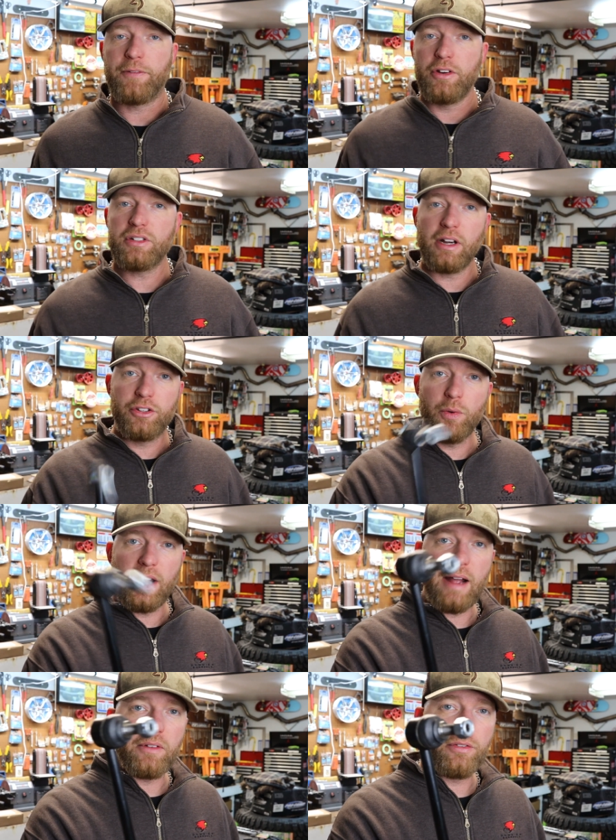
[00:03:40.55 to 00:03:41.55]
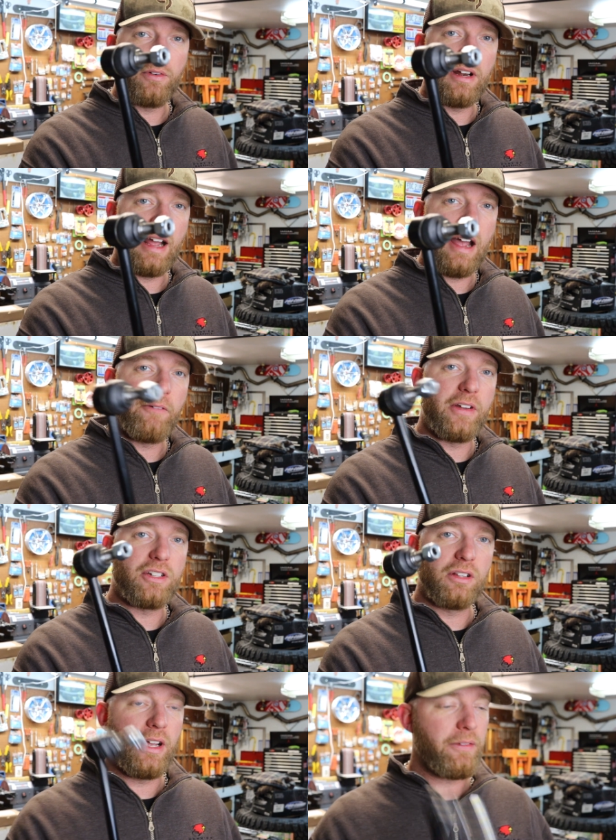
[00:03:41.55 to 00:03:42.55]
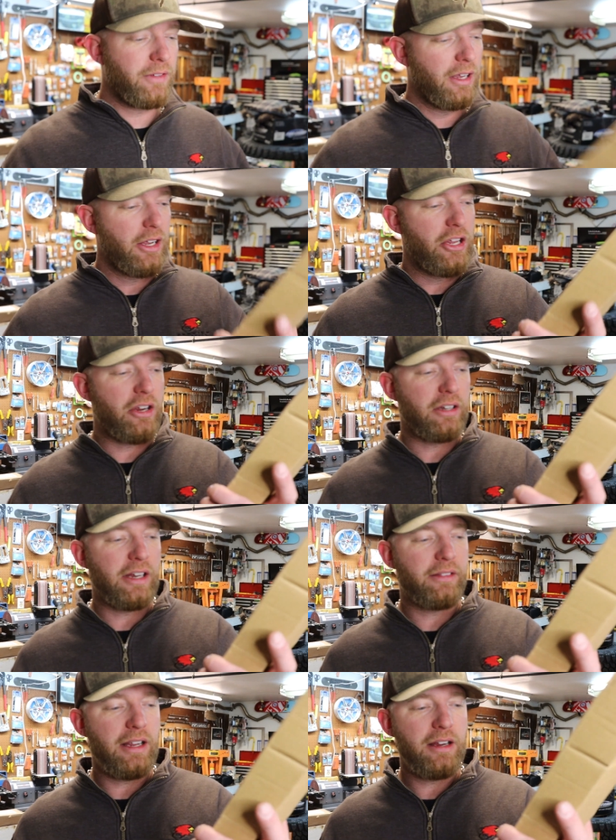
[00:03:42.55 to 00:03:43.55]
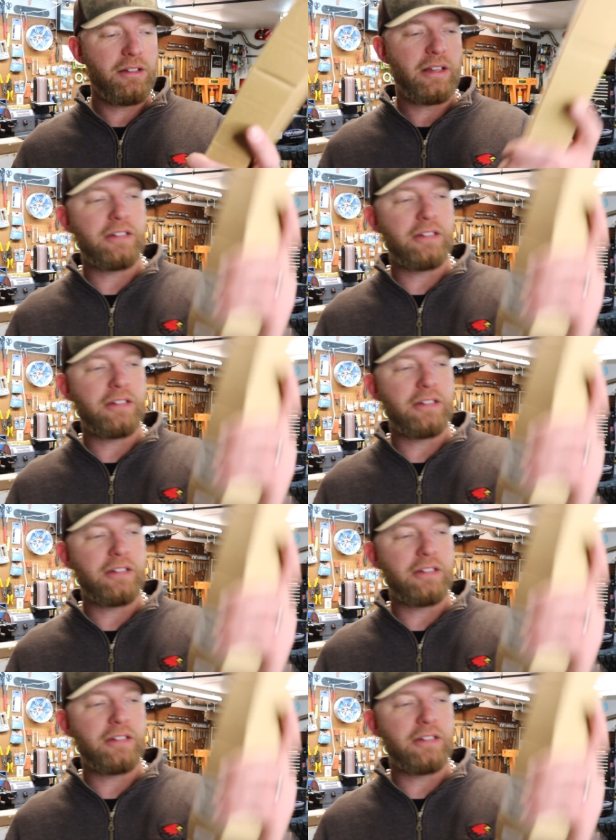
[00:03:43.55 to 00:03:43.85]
If you're using a two and a half to three and a half inch lift, you can get these.